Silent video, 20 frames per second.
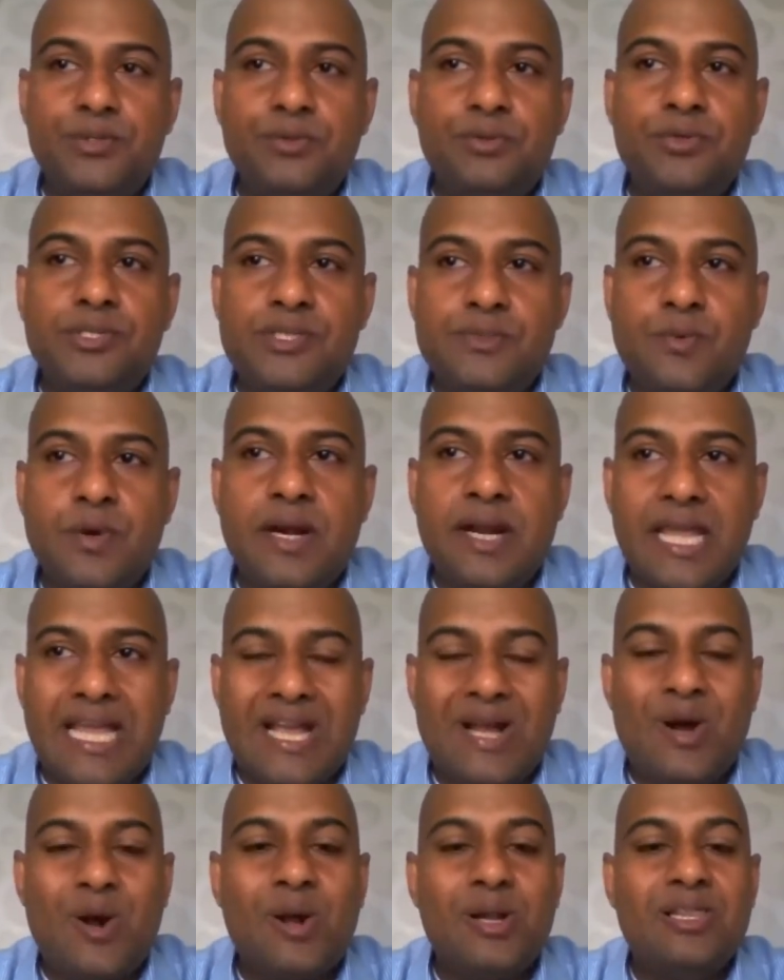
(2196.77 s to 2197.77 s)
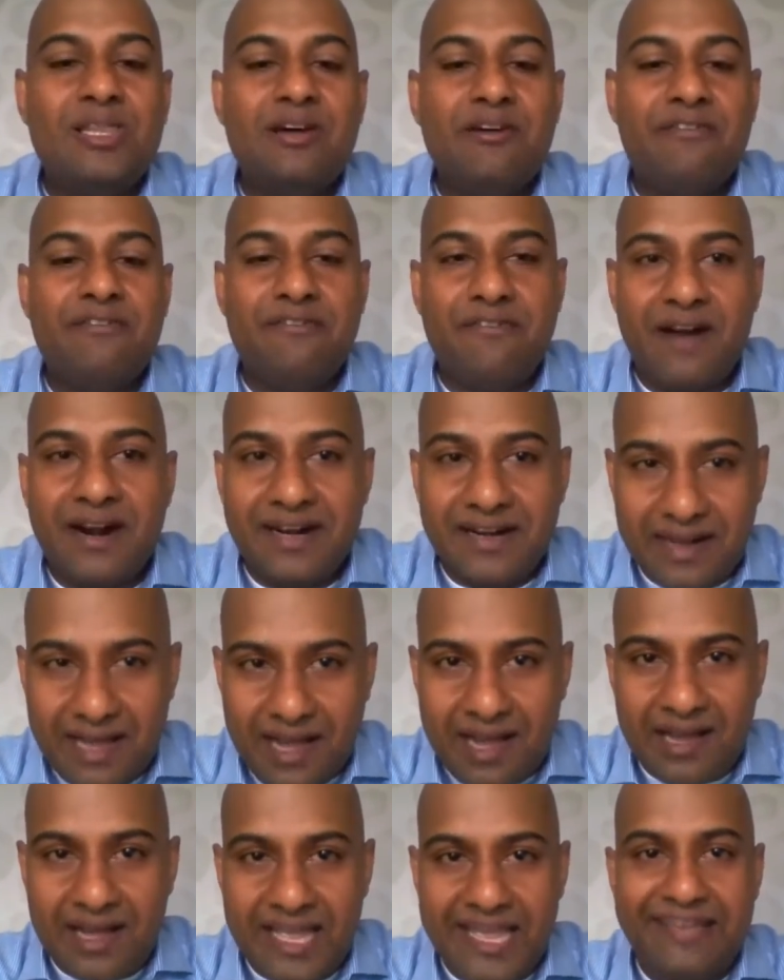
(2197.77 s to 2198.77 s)
I do is what I call the
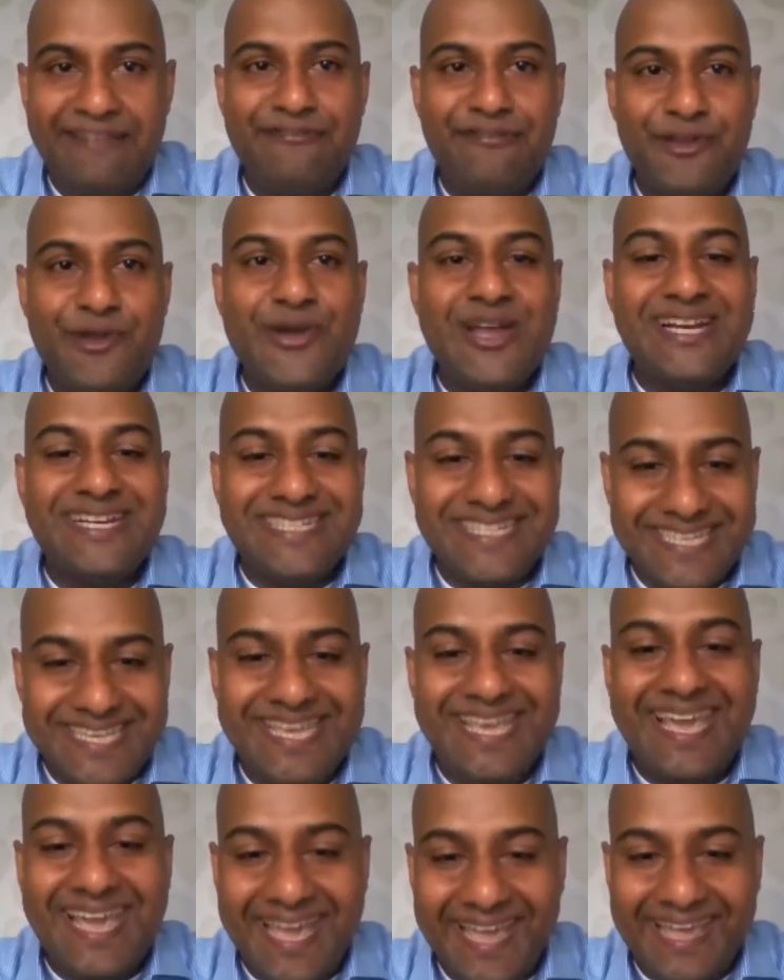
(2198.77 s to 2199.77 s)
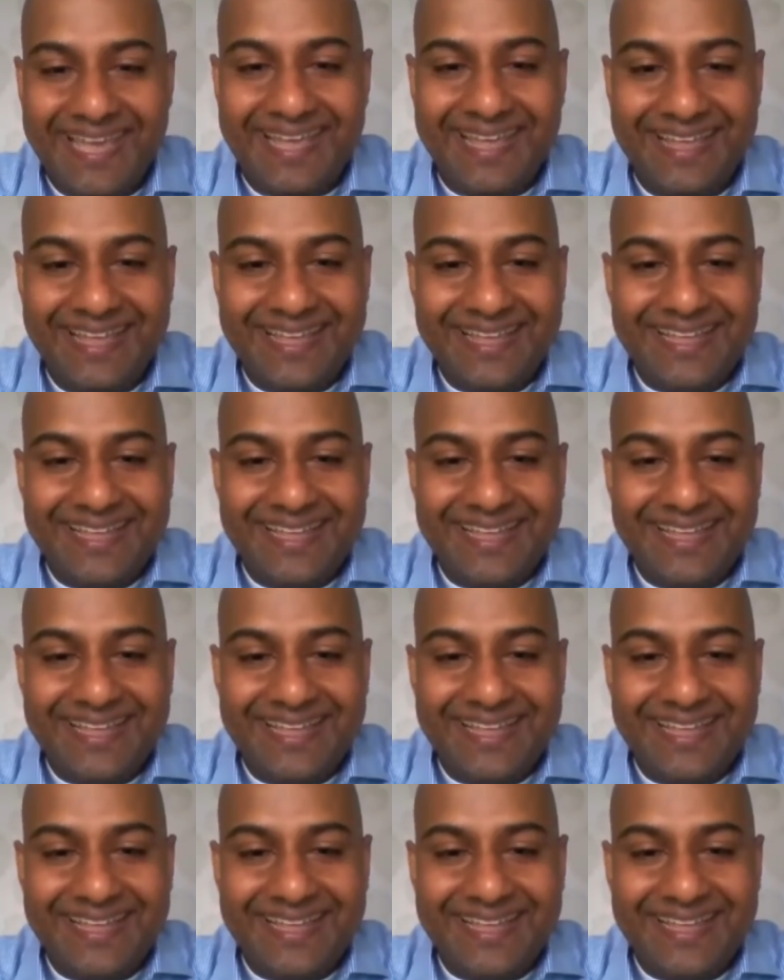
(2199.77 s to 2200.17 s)
funda, F-U-N-D-A.